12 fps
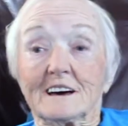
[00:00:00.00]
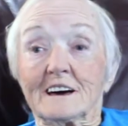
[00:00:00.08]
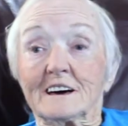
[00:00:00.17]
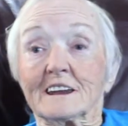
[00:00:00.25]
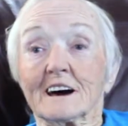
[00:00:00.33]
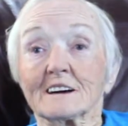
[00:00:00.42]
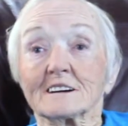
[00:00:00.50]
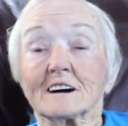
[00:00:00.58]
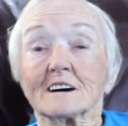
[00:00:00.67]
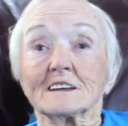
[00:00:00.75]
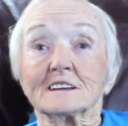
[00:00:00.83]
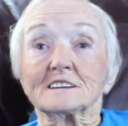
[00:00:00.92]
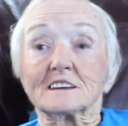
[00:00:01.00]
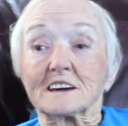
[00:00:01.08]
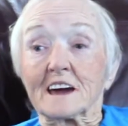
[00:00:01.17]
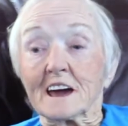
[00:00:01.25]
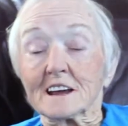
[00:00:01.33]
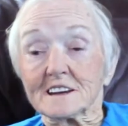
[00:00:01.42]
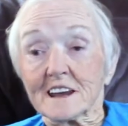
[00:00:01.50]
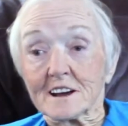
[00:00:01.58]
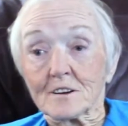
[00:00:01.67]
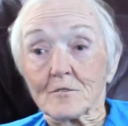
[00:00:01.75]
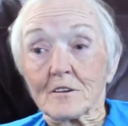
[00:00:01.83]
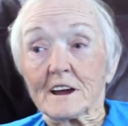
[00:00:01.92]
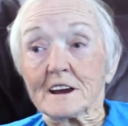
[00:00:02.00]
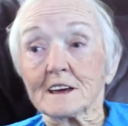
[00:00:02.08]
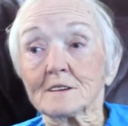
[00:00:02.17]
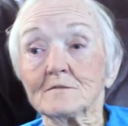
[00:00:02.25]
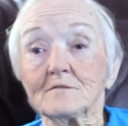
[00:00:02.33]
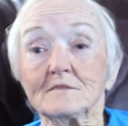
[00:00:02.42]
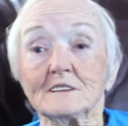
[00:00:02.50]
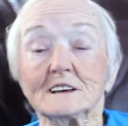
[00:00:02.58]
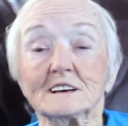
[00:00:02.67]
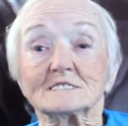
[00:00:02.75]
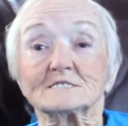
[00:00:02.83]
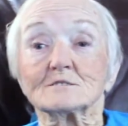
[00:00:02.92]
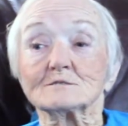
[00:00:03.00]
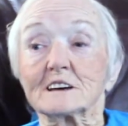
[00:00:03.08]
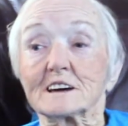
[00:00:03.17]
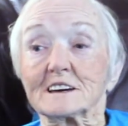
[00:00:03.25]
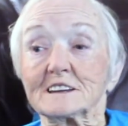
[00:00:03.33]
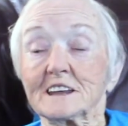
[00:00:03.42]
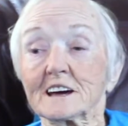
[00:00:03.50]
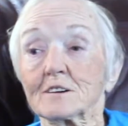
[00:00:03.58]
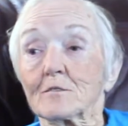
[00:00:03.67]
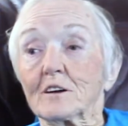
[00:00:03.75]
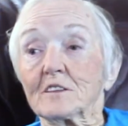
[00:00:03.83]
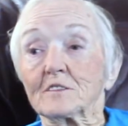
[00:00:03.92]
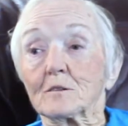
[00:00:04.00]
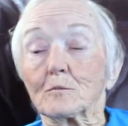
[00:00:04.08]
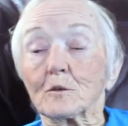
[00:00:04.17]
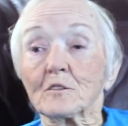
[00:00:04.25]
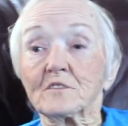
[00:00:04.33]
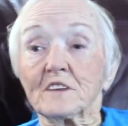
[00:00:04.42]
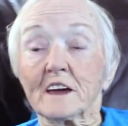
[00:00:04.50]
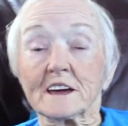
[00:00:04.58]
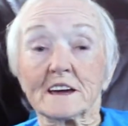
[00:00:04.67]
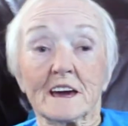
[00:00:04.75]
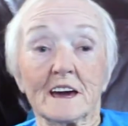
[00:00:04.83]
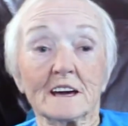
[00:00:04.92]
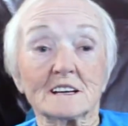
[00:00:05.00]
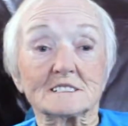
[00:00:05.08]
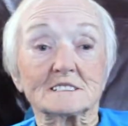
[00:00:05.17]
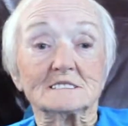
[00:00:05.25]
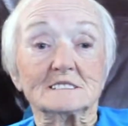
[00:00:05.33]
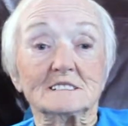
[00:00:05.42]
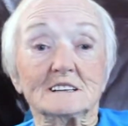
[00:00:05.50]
And I got into cake decorating so as I could decorate their birthday cakes.